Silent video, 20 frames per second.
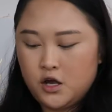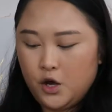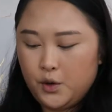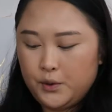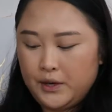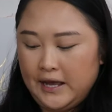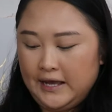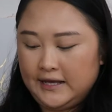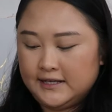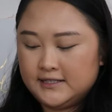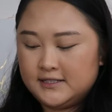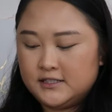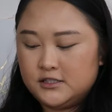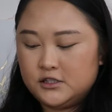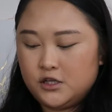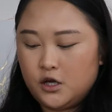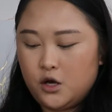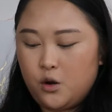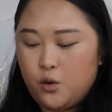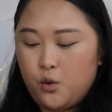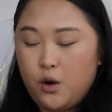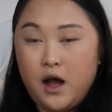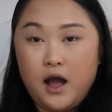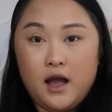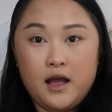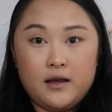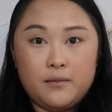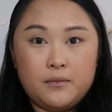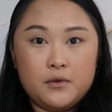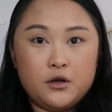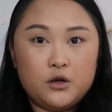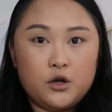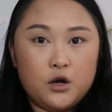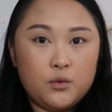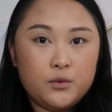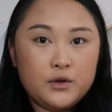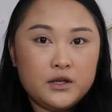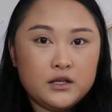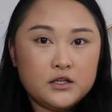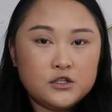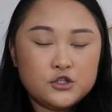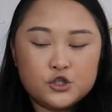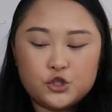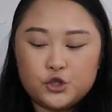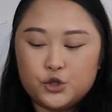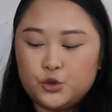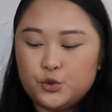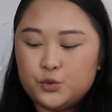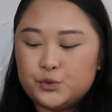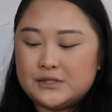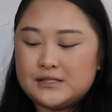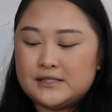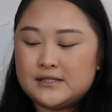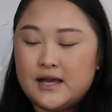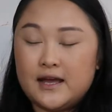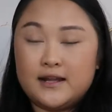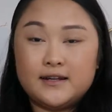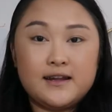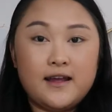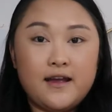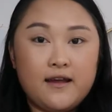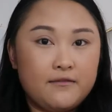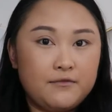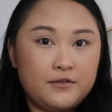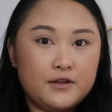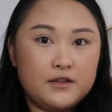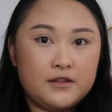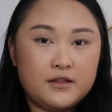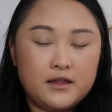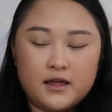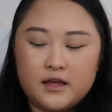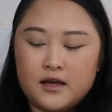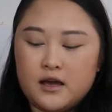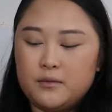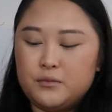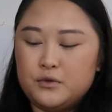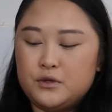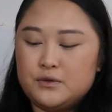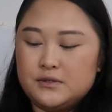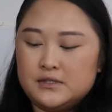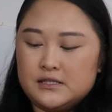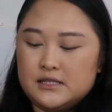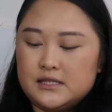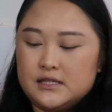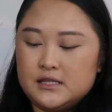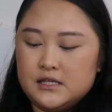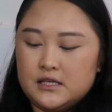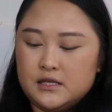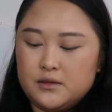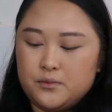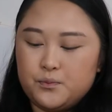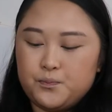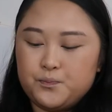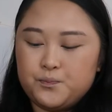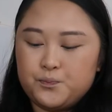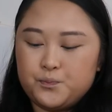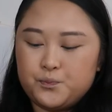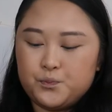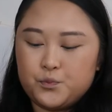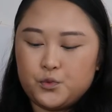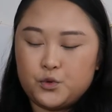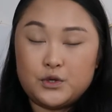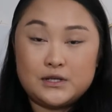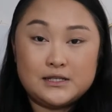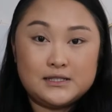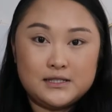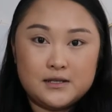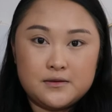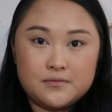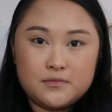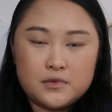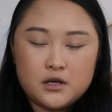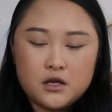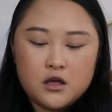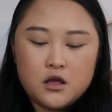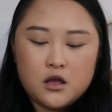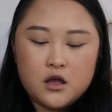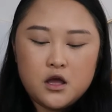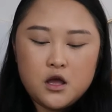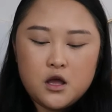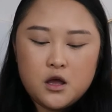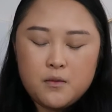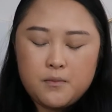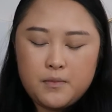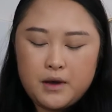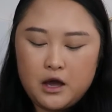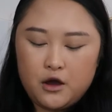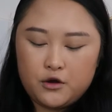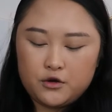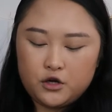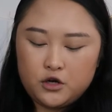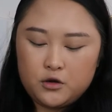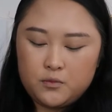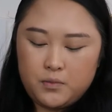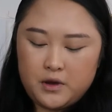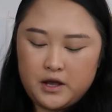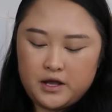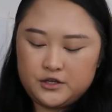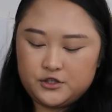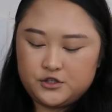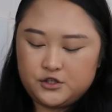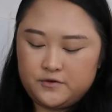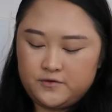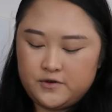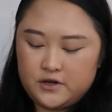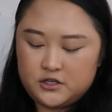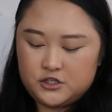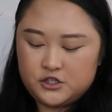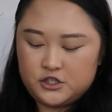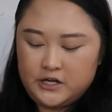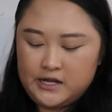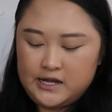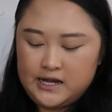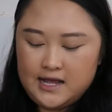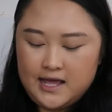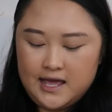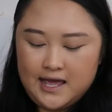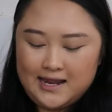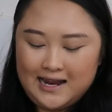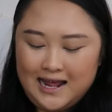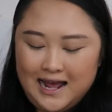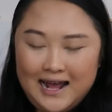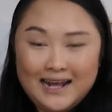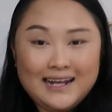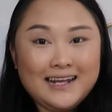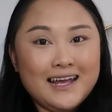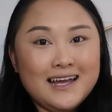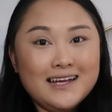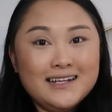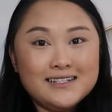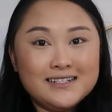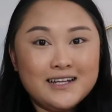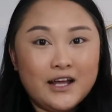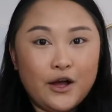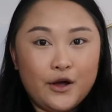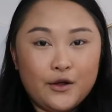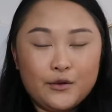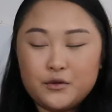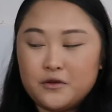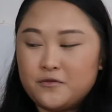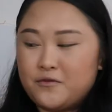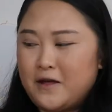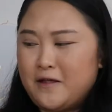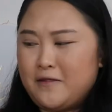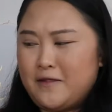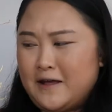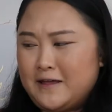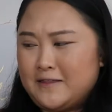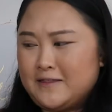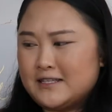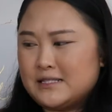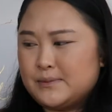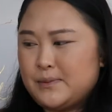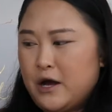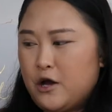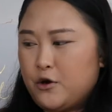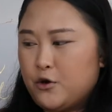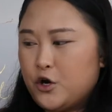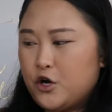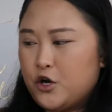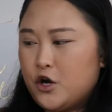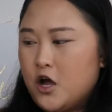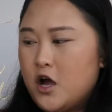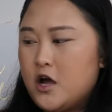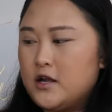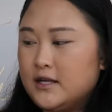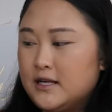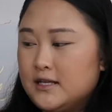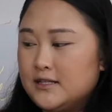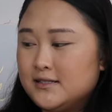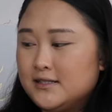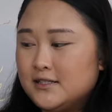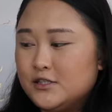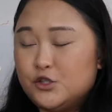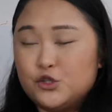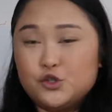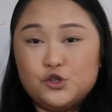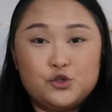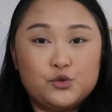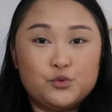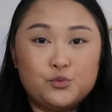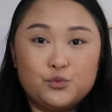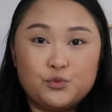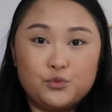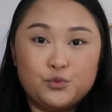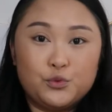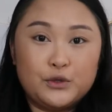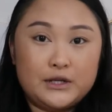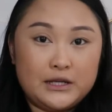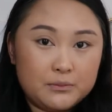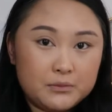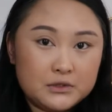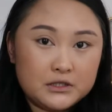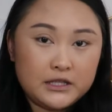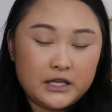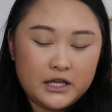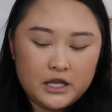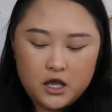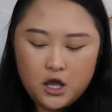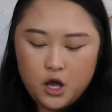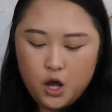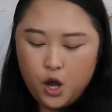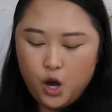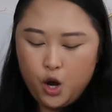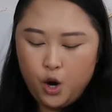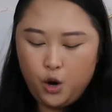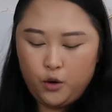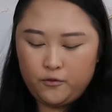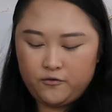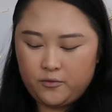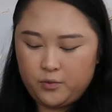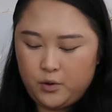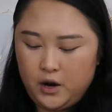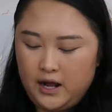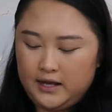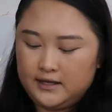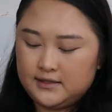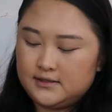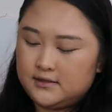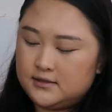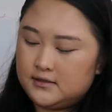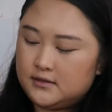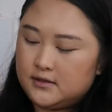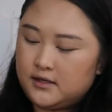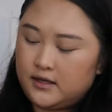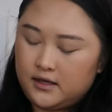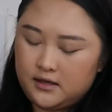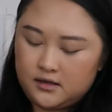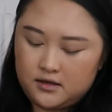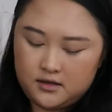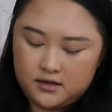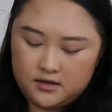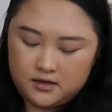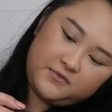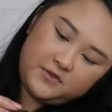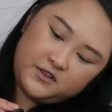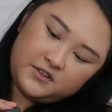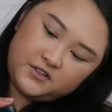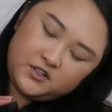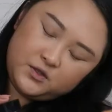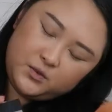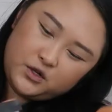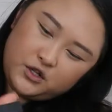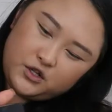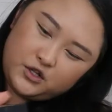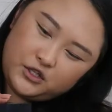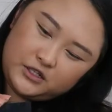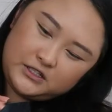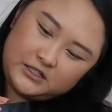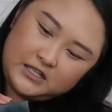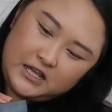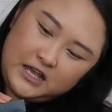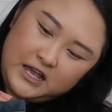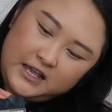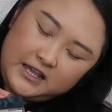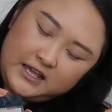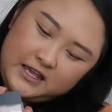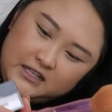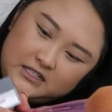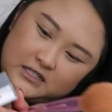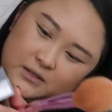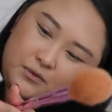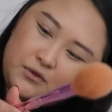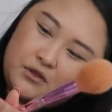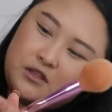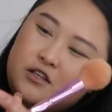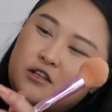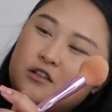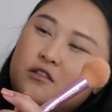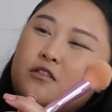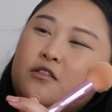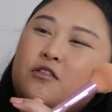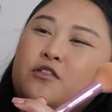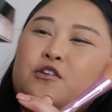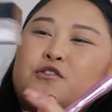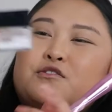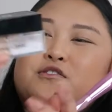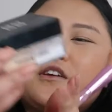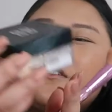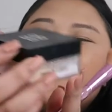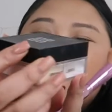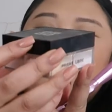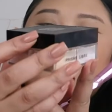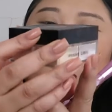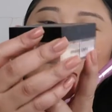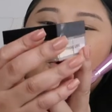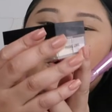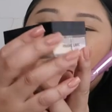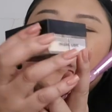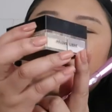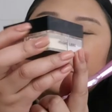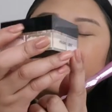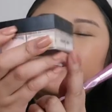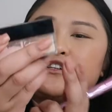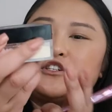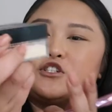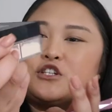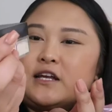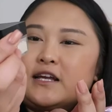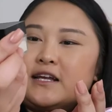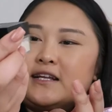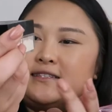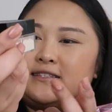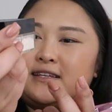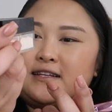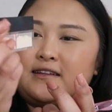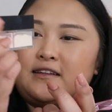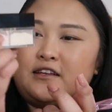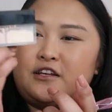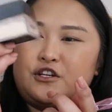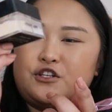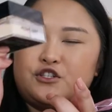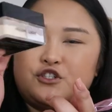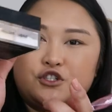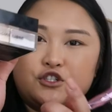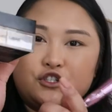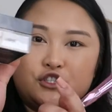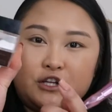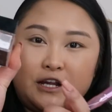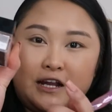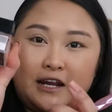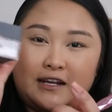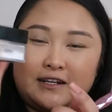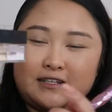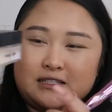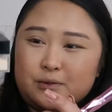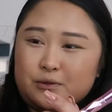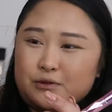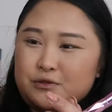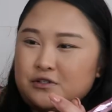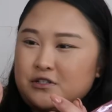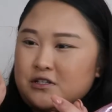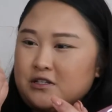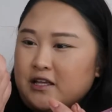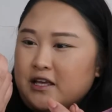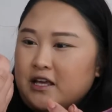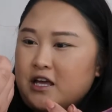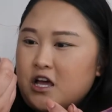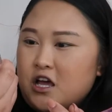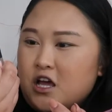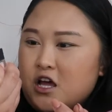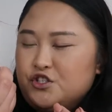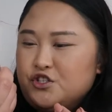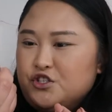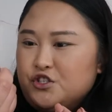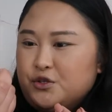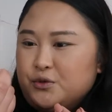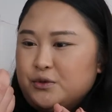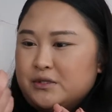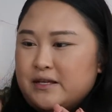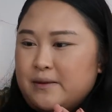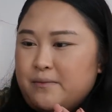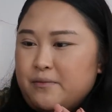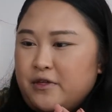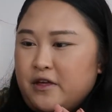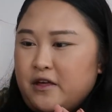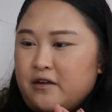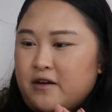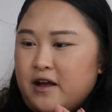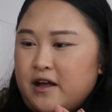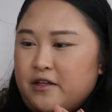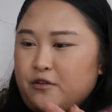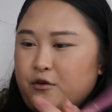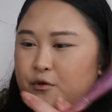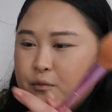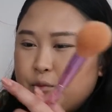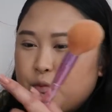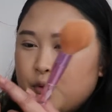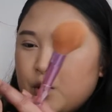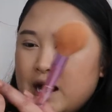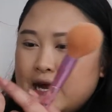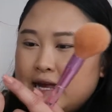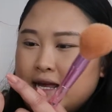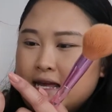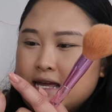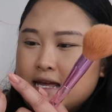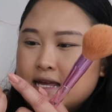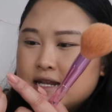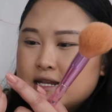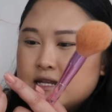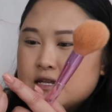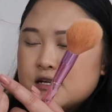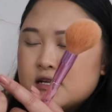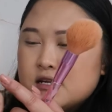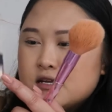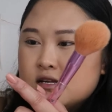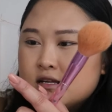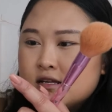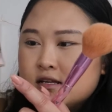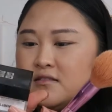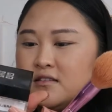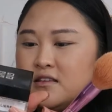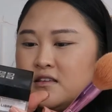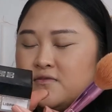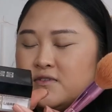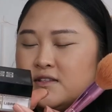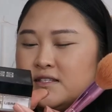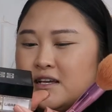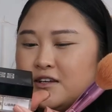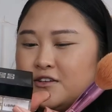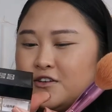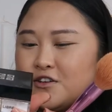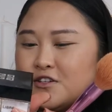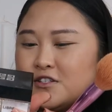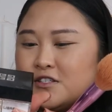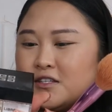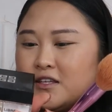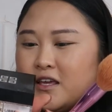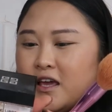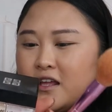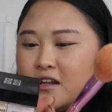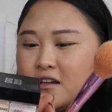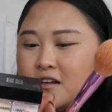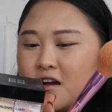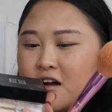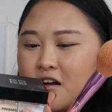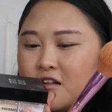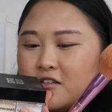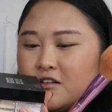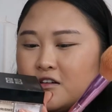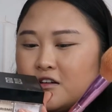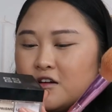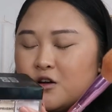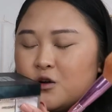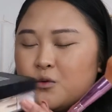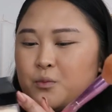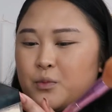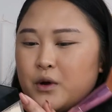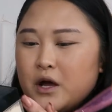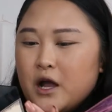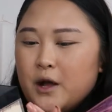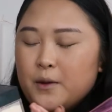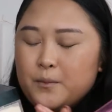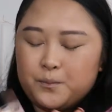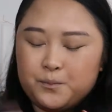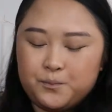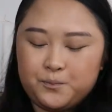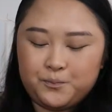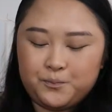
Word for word: Okay, so I'm going to set everything. I'm using the Prism powder by Givenchy, and I can't tell if I like this powder or not. It's extremely overpriced. Like, this is what it looks like. It's like there's like 4 different shades, and each shade is supposed to like do something, either brighten, evens out your skin color, but